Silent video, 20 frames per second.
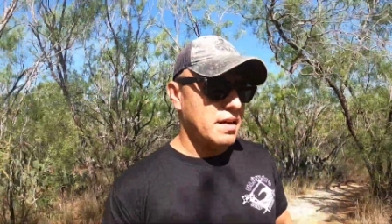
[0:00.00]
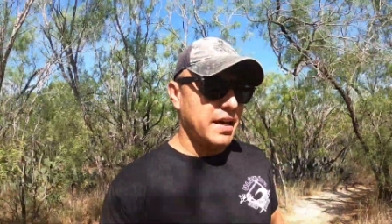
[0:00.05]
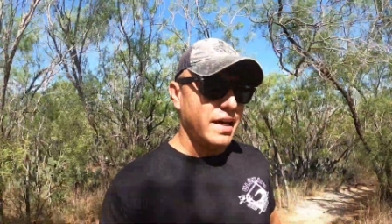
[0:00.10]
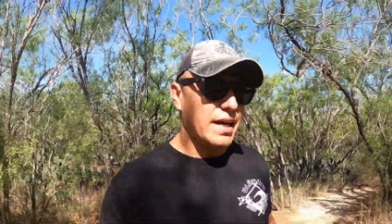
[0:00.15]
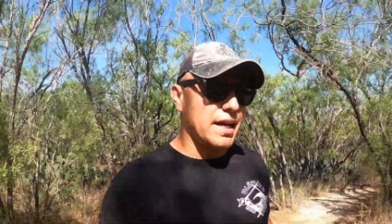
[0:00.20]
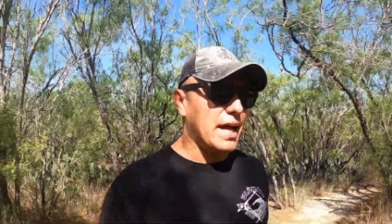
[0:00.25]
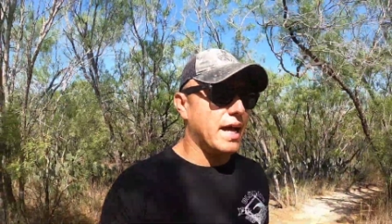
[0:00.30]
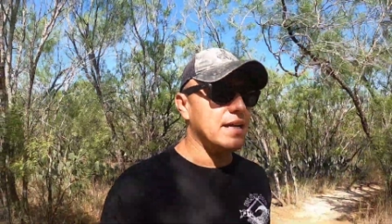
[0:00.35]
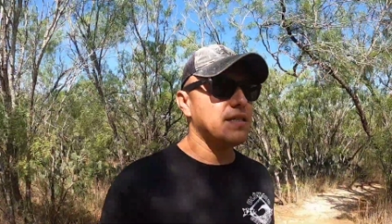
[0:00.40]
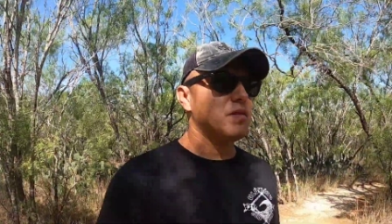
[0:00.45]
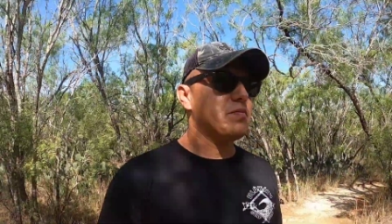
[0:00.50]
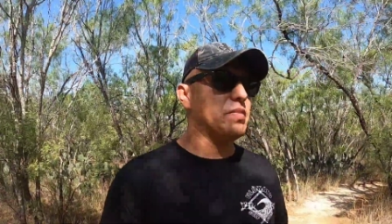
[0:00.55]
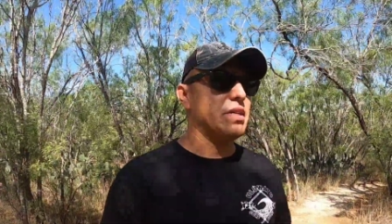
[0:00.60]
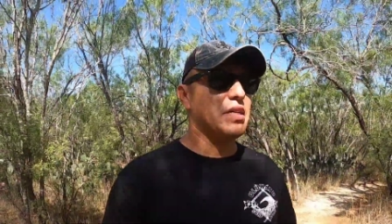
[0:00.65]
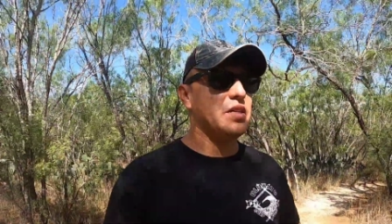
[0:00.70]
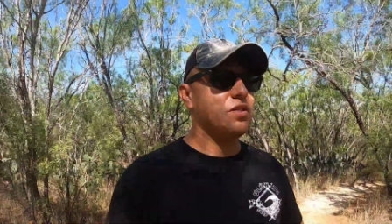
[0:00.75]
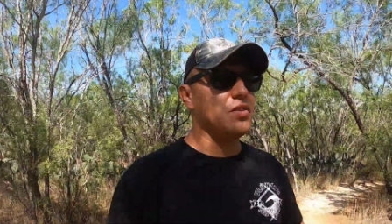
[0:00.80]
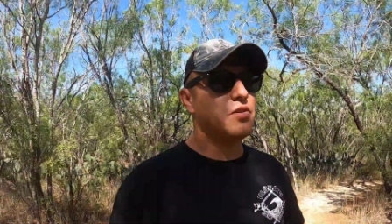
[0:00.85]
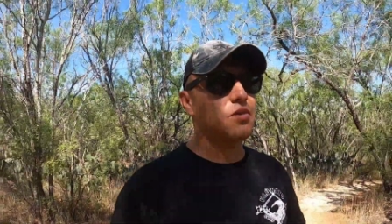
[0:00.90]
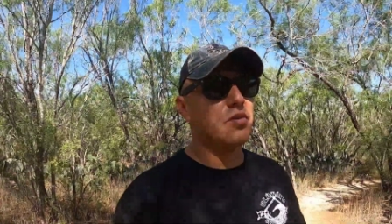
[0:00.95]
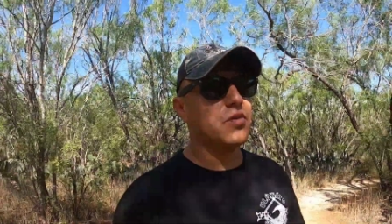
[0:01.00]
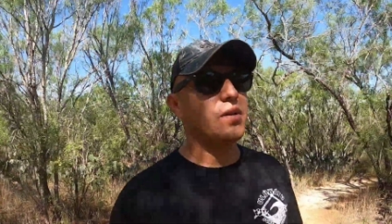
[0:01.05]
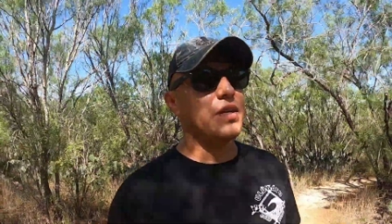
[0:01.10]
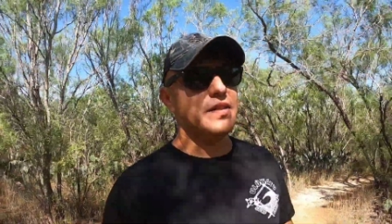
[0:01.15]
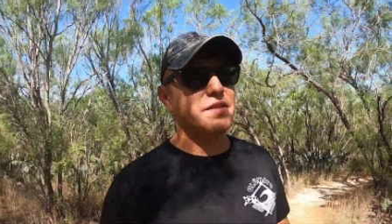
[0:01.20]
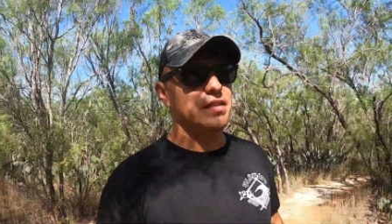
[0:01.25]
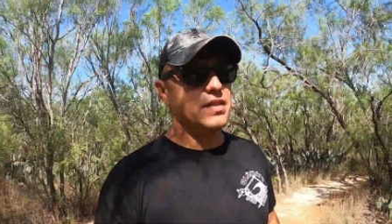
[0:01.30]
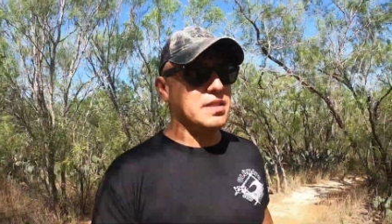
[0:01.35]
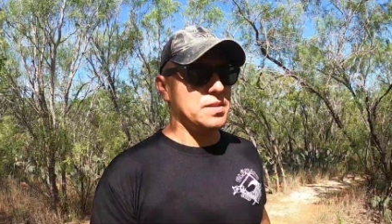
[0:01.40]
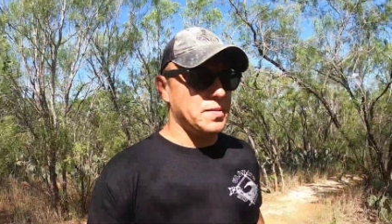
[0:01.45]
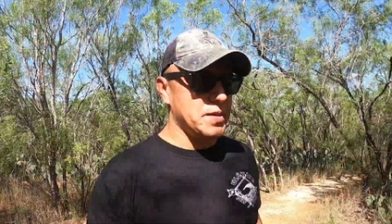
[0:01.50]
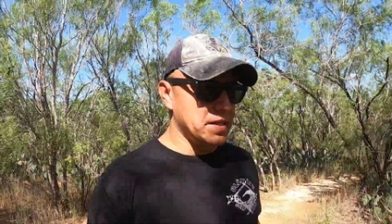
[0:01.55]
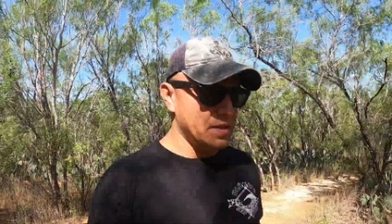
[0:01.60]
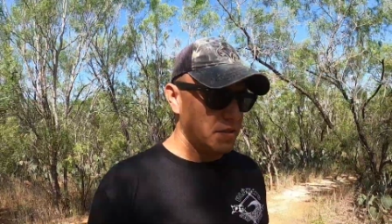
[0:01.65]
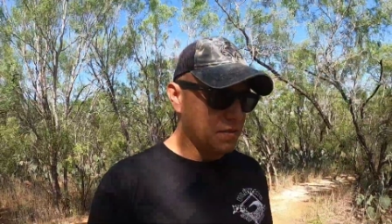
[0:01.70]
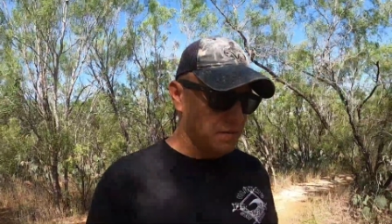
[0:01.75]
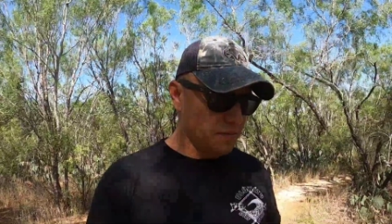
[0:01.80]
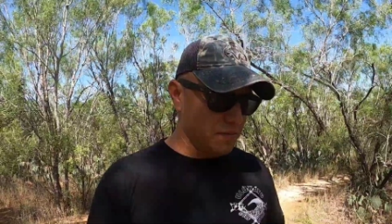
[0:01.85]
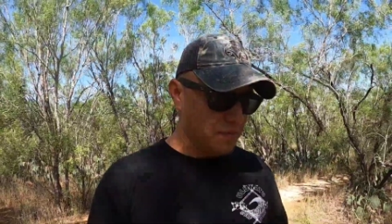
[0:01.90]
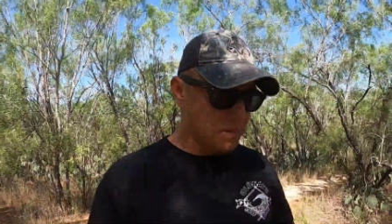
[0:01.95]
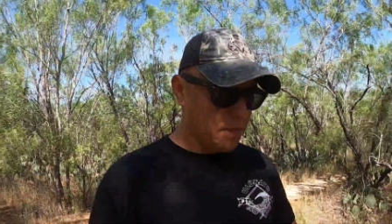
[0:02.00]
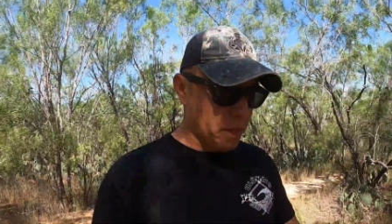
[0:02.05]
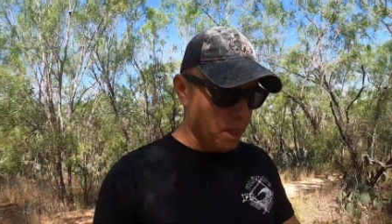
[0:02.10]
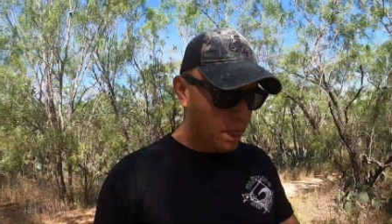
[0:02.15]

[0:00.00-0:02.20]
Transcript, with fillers: it hasn't been too crazy expensive.